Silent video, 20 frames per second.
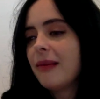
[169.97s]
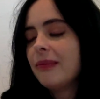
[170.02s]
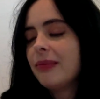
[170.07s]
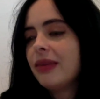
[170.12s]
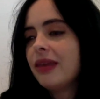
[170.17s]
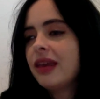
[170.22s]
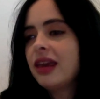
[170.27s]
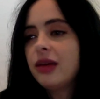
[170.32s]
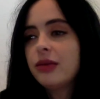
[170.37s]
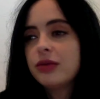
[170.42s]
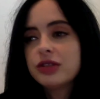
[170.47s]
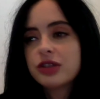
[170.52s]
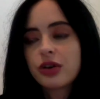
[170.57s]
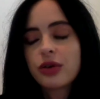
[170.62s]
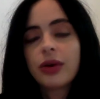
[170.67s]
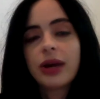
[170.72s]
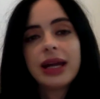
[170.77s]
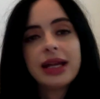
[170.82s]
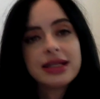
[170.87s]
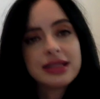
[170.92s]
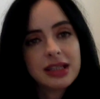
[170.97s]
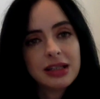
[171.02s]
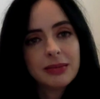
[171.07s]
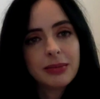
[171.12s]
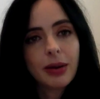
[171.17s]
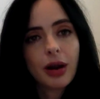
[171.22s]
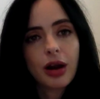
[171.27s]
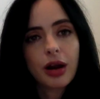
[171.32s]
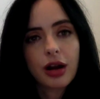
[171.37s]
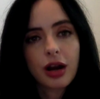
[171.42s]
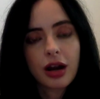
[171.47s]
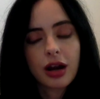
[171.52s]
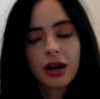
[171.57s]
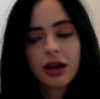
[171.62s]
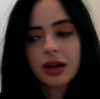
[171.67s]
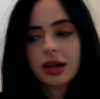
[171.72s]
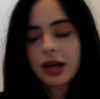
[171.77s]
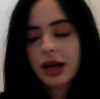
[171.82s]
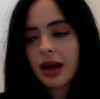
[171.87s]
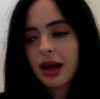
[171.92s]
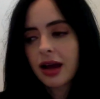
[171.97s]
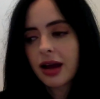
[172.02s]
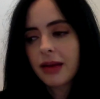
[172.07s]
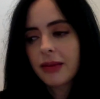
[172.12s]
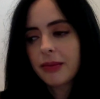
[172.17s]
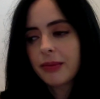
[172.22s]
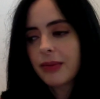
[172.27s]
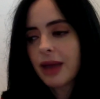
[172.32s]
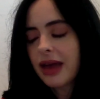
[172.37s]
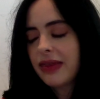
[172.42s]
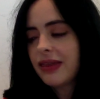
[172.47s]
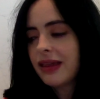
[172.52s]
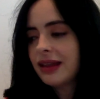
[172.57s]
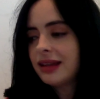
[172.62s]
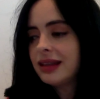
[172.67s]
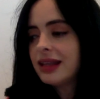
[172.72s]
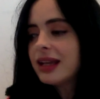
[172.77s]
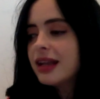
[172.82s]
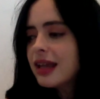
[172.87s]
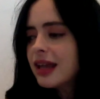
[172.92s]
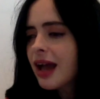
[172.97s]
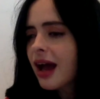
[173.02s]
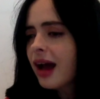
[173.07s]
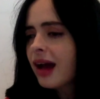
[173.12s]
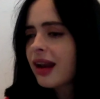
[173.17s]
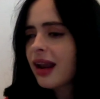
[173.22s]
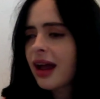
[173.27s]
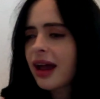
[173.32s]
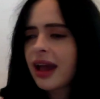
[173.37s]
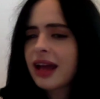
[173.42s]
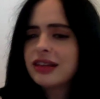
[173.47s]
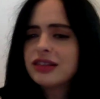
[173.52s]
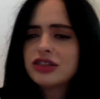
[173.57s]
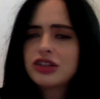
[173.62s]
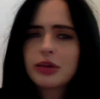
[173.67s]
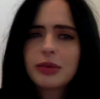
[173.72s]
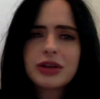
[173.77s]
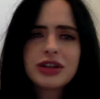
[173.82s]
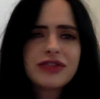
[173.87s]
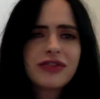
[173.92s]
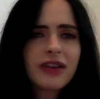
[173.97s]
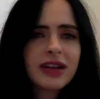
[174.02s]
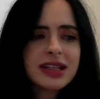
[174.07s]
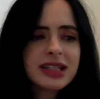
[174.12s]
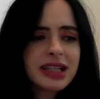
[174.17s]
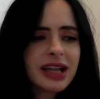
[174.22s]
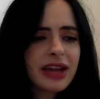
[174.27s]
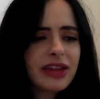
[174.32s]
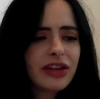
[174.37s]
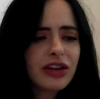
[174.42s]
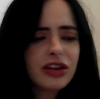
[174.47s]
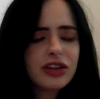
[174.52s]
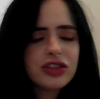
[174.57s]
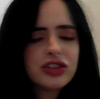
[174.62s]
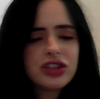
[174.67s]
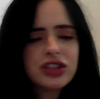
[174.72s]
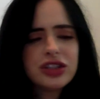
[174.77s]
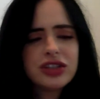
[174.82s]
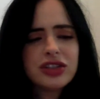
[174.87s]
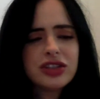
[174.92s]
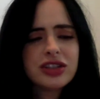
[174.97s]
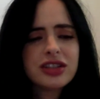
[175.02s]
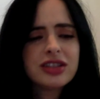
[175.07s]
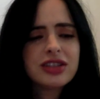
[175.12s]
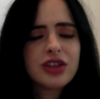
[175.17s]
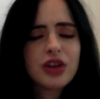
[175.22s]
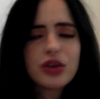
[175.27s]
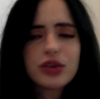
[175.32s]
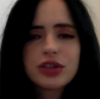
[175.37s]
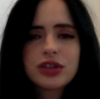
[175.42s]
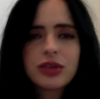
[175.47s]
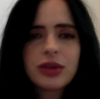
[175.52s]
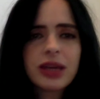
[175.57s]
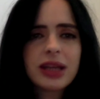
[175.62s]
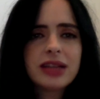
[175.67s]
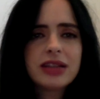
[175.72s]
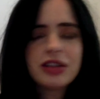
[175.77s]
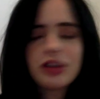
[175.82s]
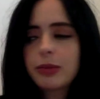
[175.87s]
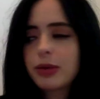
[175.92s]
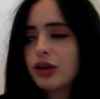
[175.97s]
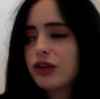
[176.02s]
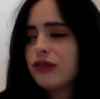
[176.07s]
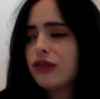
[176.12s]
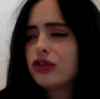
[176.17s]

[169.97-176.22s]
He was a great scene partner. And then Lydia and I had so much fun together, and she's just so sweet and so beautiful.